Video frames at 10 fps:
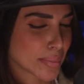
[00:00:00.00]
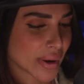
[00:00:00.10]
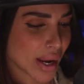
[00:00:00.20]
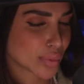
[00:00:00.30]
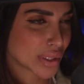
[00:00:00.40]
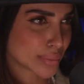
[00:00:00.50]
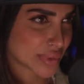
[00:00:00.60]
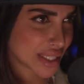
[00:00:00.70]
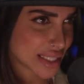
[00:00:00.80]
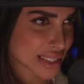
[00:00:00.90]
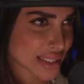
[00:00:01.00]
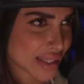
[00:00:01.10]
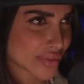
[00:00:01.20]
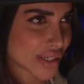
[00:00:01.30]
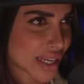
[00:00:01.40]
but I will peace,
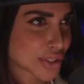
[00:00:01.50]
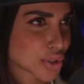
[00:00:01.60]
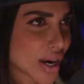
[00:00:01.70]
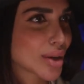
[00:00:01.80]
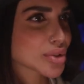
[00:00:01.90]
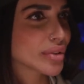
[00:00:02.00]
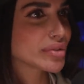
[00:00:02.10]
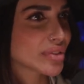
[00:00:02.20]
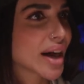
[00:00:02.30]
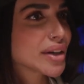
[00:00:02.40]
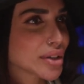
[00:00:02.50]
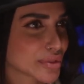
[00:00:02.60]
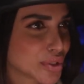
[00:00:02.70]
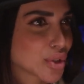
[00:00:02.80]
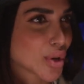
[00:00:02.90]
love, and light your house on fire
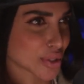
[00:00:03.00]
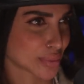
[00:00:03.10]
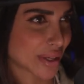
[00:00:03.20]
if you cross